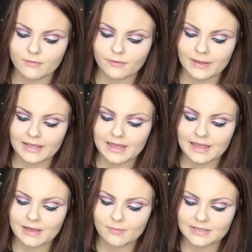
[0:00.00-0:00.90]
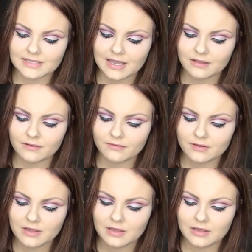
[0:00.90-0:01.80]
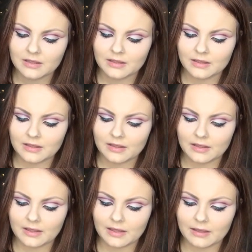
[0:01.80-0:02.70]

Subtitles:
for my kit and myself. Go